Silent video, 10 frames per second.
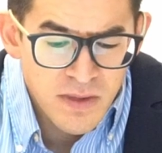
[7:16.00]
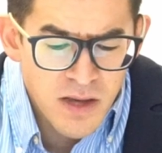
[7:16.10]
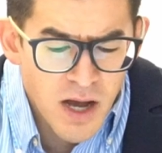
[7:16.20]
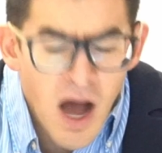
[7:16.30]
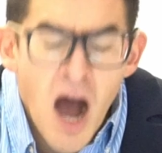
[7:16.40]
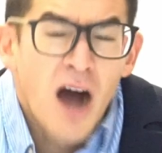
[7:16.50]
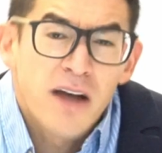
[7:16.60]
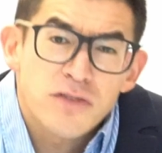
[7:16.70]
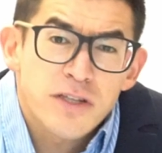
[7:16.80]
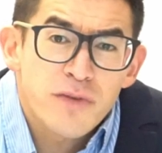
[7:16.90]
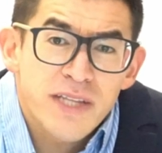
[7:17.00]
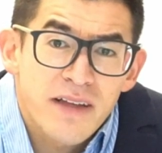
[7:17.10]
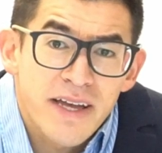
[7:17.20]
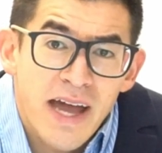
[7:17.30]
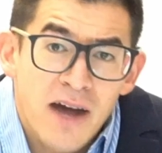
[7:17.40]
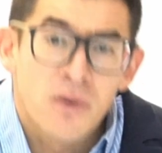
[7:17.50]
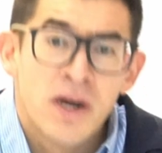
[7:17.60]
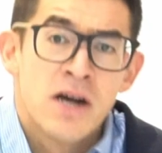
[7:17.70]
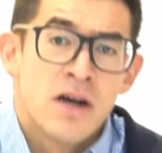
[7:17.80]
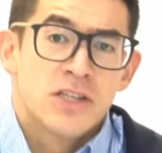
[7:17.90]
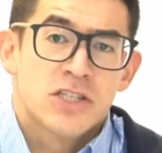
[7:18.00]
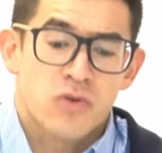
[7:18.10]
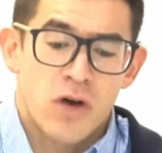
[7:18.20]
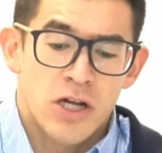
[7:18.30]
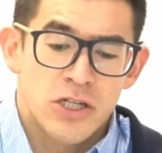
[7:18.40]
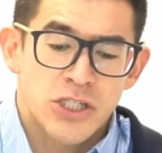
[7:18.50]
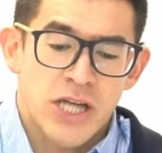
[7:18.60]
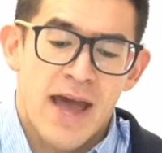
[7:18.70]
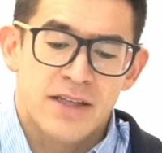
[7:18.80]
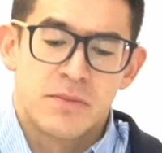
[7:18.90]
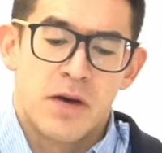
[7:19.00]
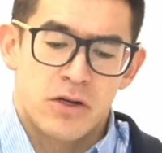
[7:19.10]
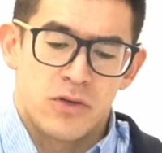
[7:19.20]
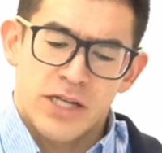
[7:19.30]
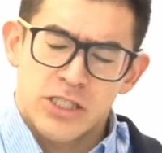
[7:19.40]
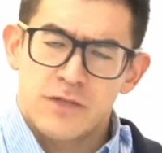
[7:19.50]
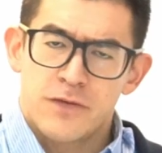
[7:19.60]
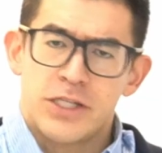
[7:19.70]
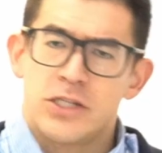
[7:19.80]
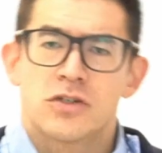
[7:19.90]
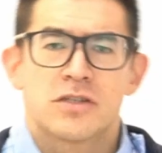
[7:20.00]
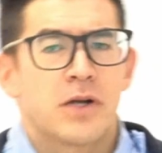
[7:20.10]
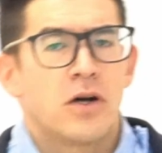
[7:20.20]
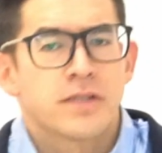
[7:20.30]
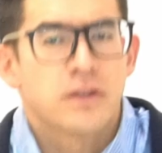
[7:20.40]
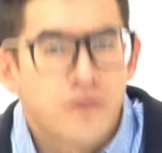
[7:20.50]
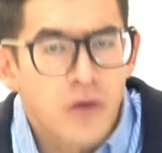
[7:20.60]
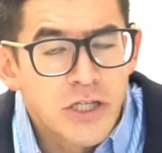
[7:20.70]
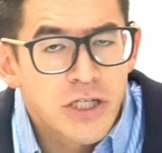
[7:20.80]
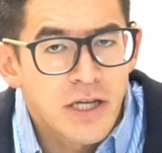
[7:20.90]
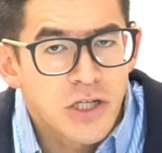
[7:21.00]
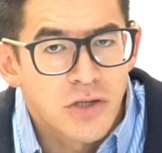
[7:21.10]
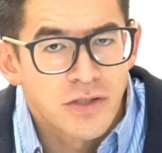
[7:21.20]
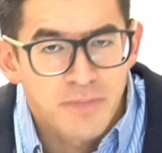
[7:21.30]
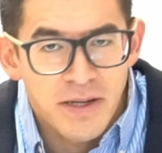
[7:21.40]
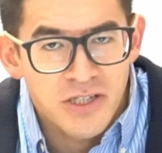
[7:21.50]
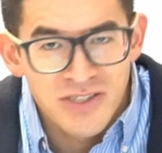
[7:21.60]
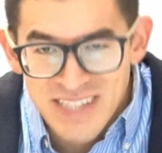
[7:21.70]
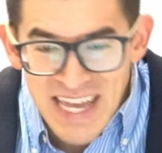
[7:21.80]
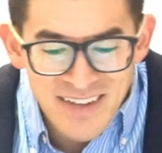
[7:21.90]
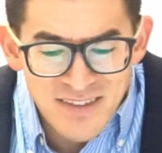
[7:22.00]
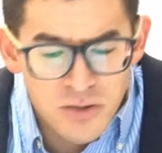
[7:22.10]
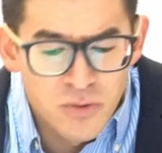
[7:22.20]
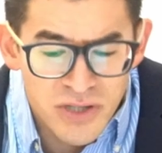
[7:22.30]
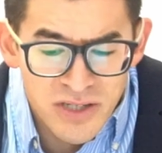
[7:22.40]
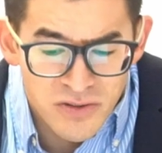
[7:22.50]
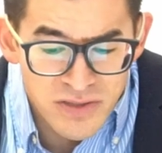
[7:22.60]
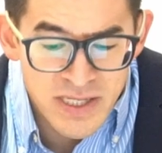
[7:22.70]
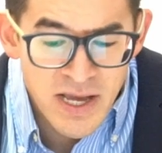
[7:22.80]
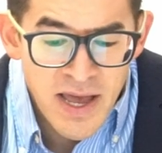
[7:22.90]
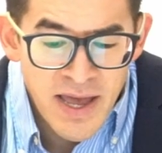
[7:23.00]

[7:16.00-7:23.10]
I also really like how Stronge has a model, not just for teachers, but also for educational specialists and school leaders.